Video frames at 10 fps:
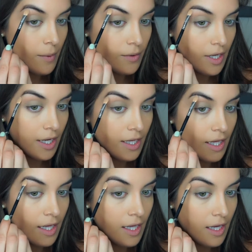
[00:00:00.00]
bone
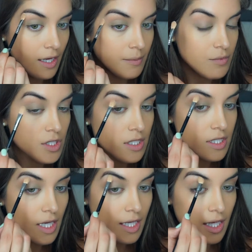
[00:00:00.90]
highlight, I'm just
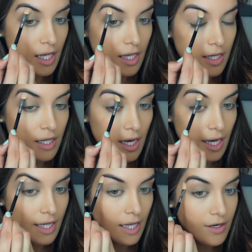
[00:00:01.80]
taking the
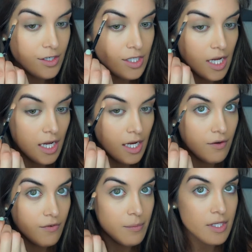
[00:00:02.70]
highlighter
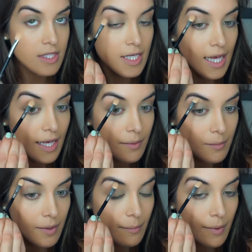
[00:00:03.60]
shade from the
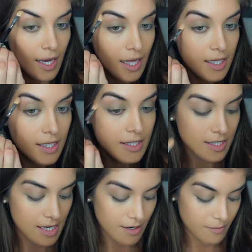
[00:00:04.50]
same palette
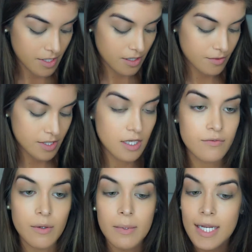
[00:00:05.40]
that I've been using
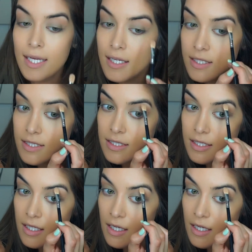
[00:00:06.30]
from NYX.